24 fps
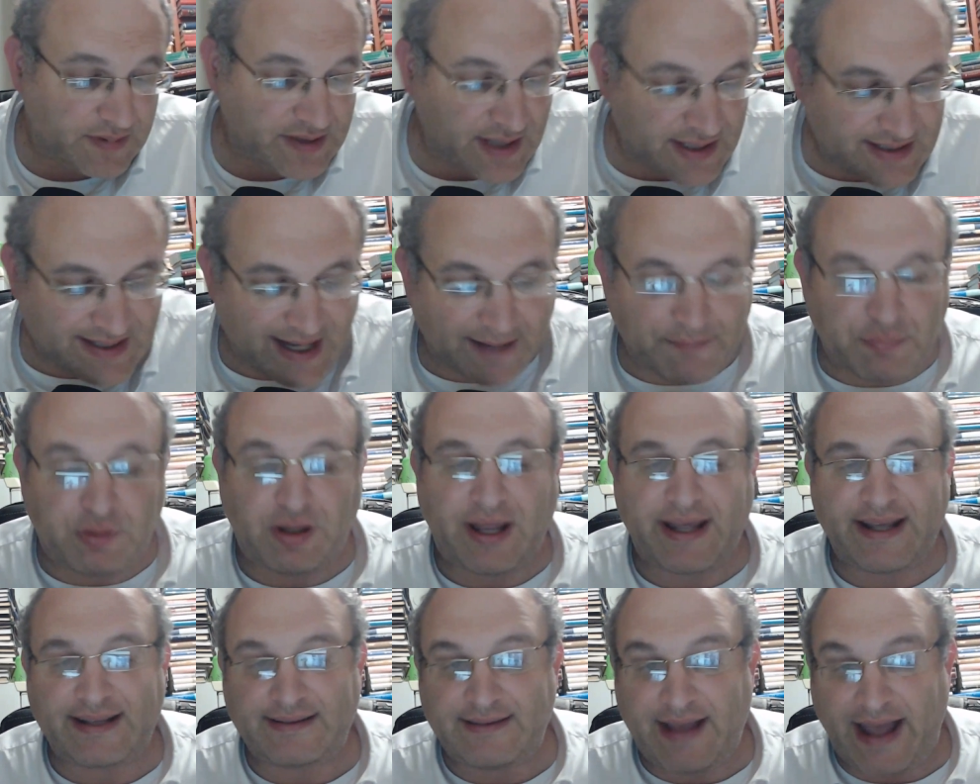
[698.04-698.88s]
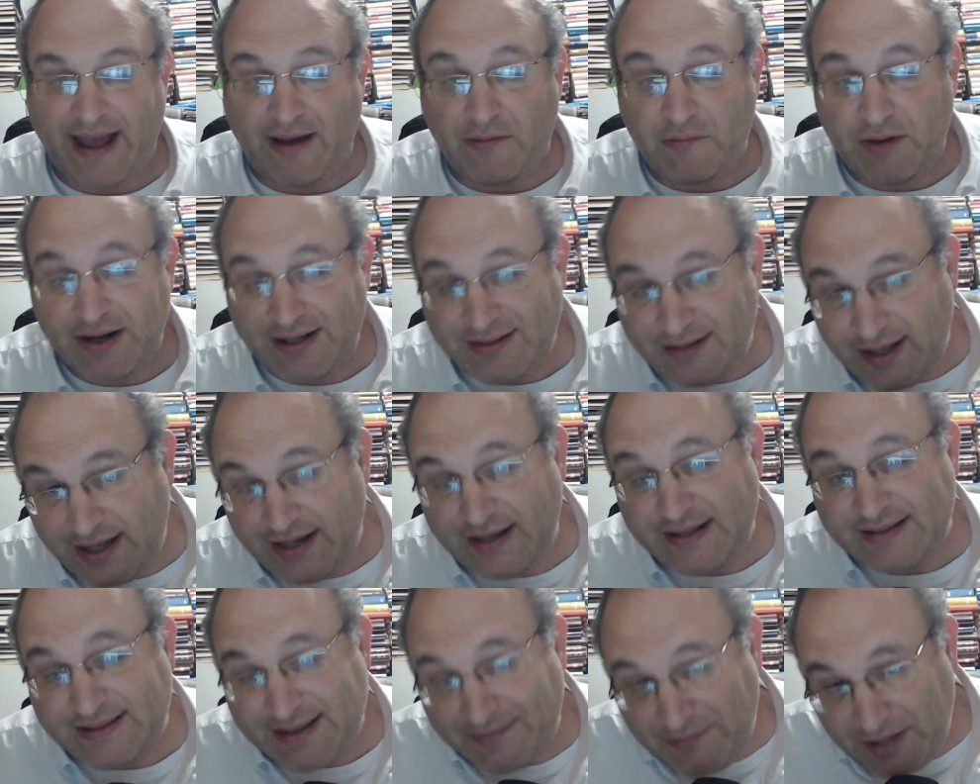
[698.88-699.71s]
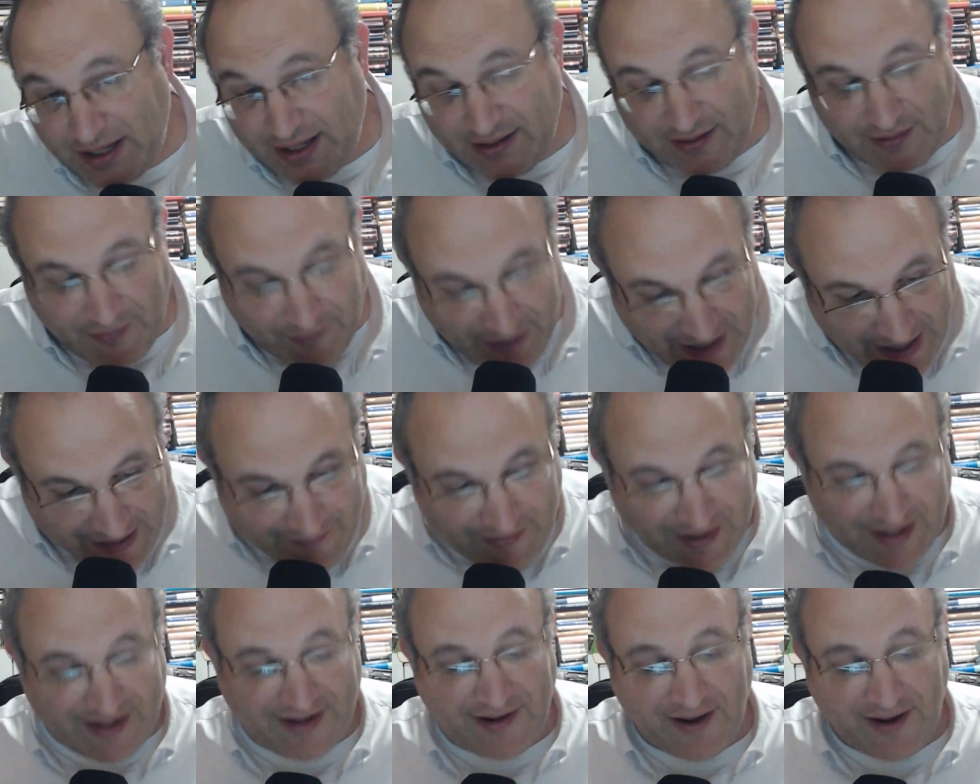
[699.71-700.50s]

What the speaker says: like playing down what he did. It's whatever,